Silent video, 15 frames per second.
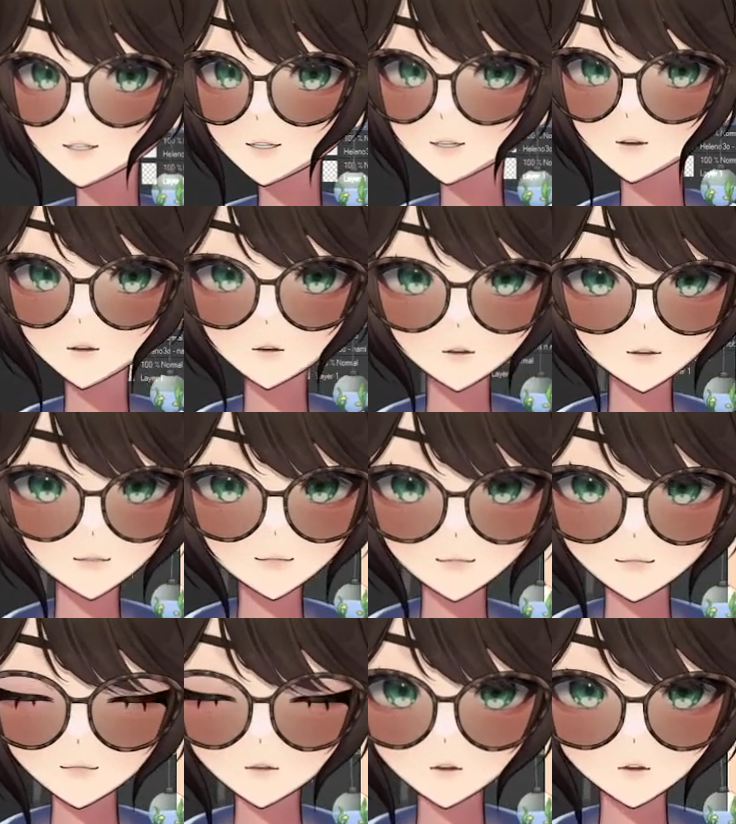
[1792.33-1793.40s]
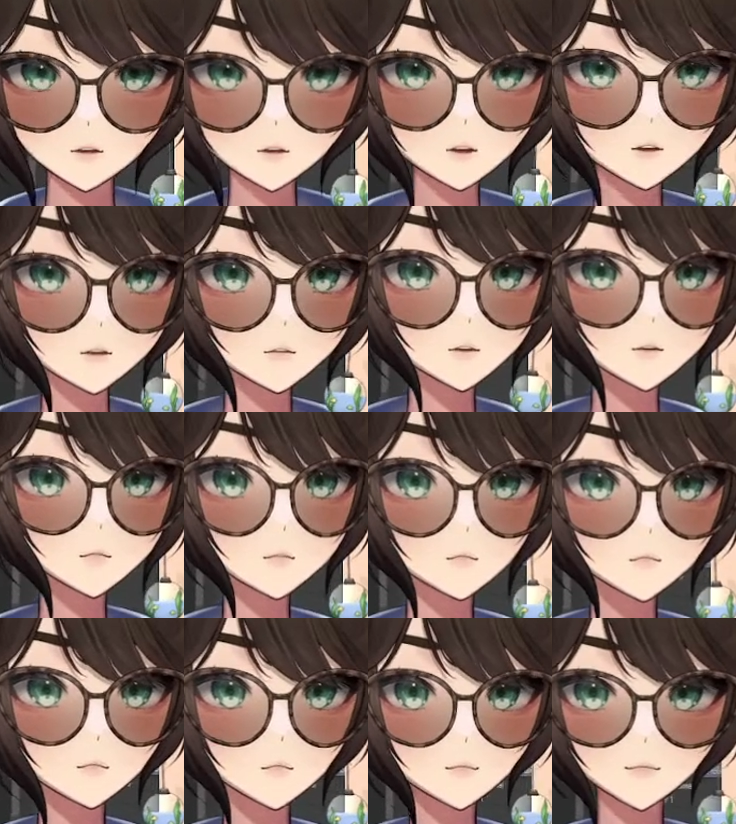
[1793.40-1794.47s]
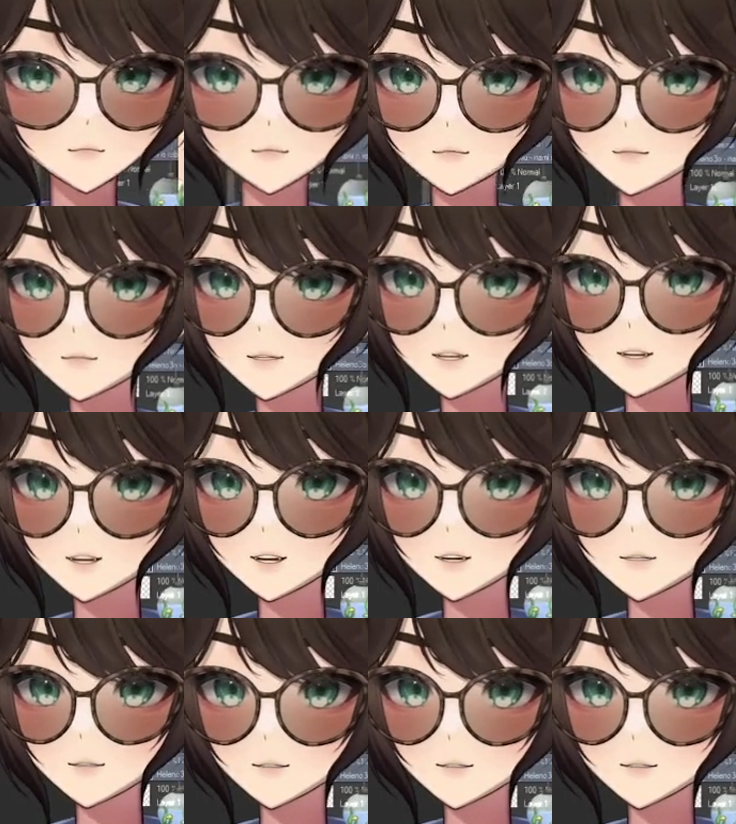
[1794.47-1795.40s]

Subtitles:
No, see, because that just like changes the whole thing.